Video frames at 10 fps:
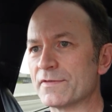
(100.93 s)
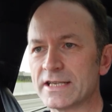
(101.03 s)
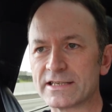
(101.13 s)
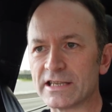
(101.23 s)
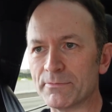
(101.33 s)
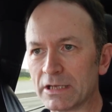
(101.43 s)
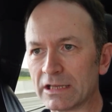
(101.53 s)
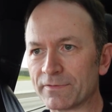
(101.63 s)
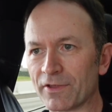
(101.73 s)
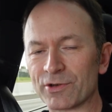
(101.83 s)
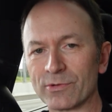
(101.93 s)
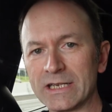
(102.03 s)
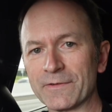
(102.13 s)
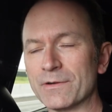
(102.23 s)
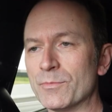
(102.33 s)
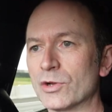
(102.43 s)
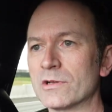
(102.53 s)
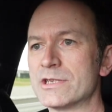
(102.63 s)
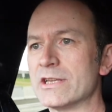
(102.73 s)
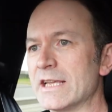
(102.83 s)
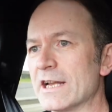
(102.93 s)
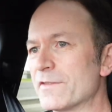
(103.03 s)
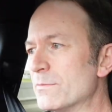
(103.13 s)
of sits in the middle of the three different models you can get of